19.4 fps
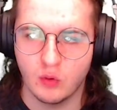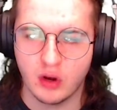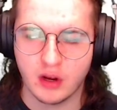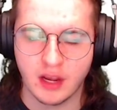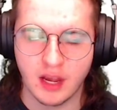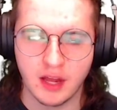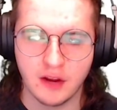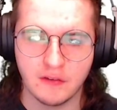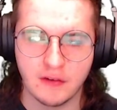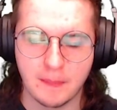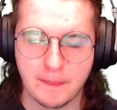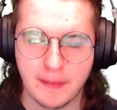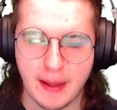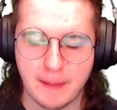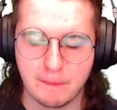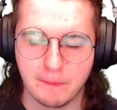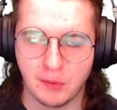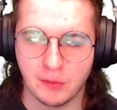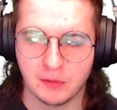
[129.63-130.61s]
What kind of a
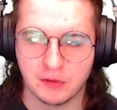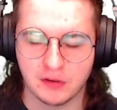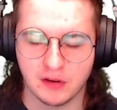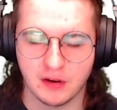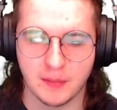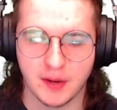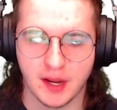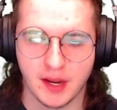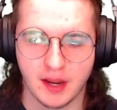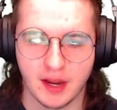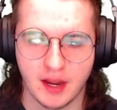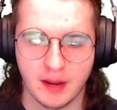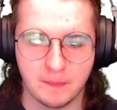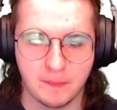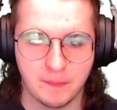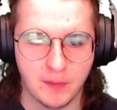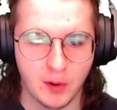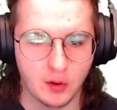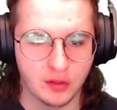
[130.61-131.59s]
pet person am I? I
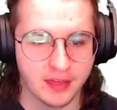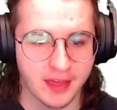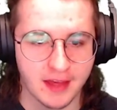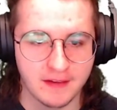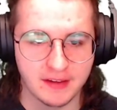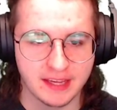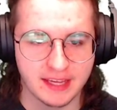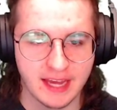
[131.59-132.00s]
both have a